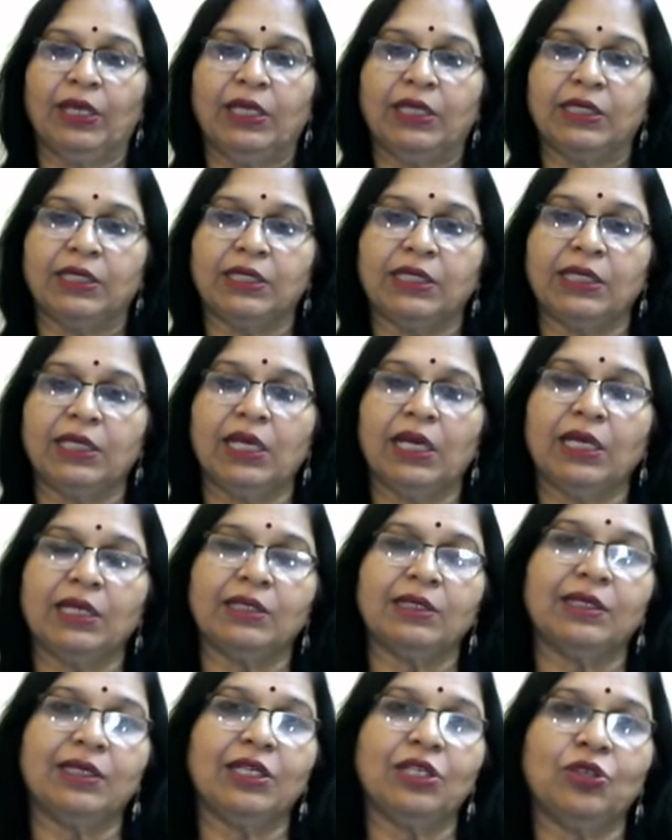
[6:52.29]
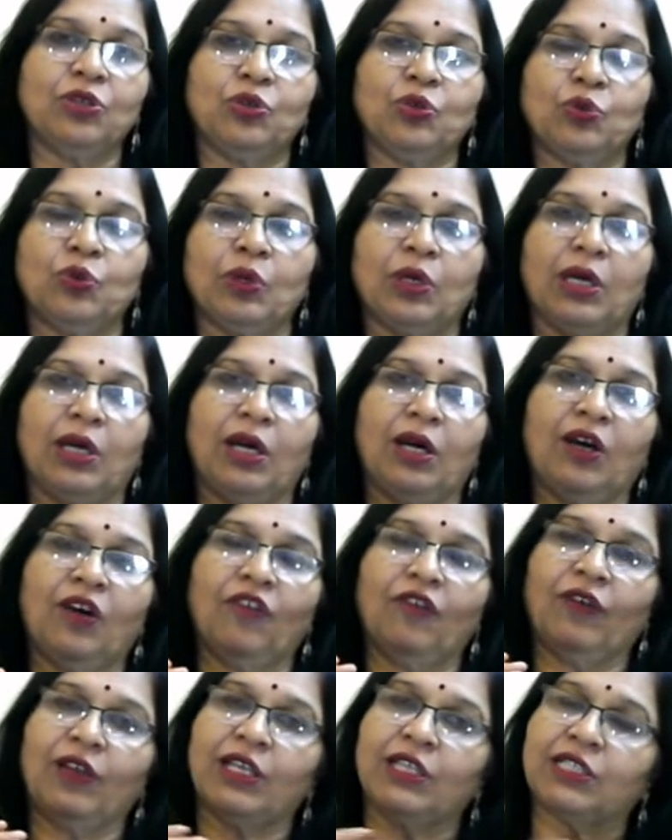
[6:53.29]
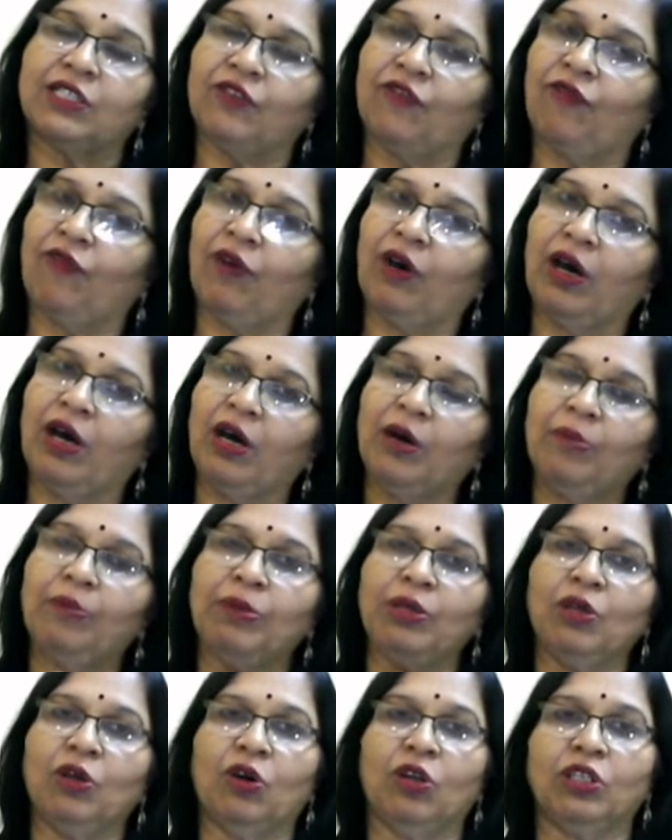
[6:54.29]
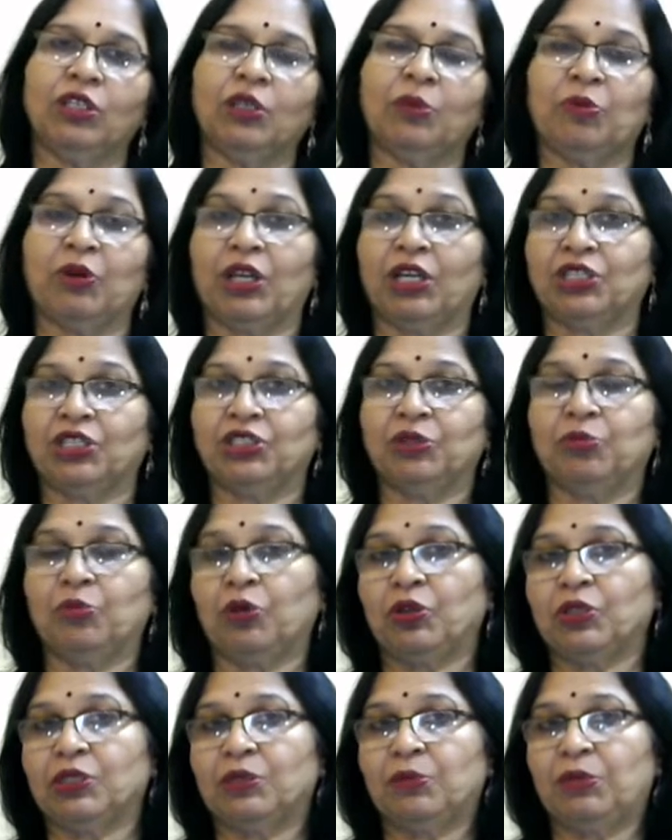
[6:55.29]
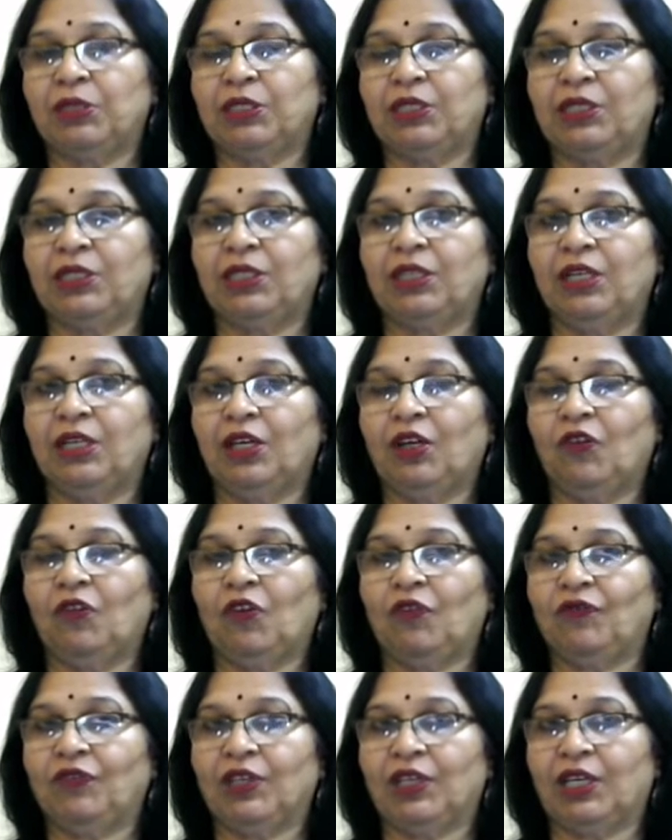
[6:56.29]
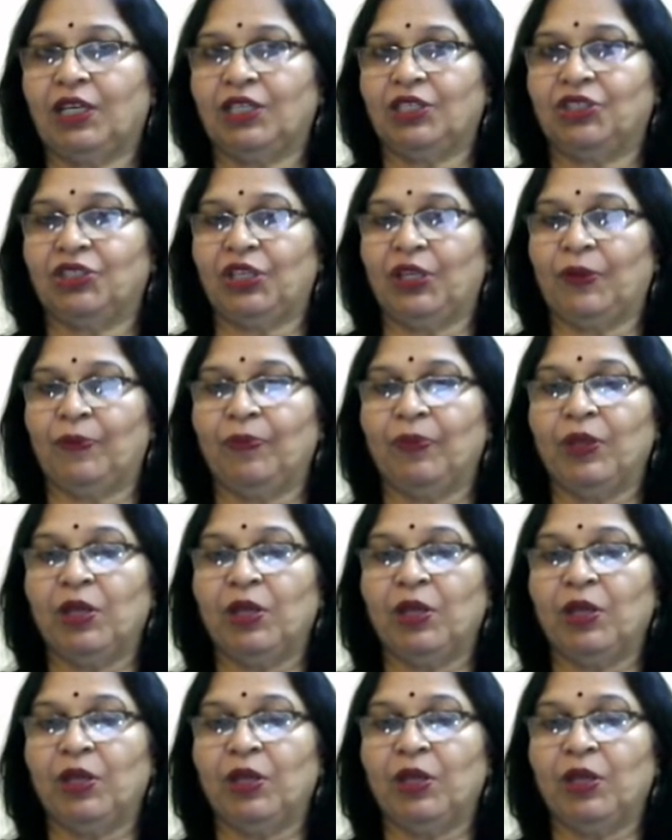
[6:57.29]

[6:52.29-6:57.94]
CIC2 curve is far beyond the production possibility curve of the country.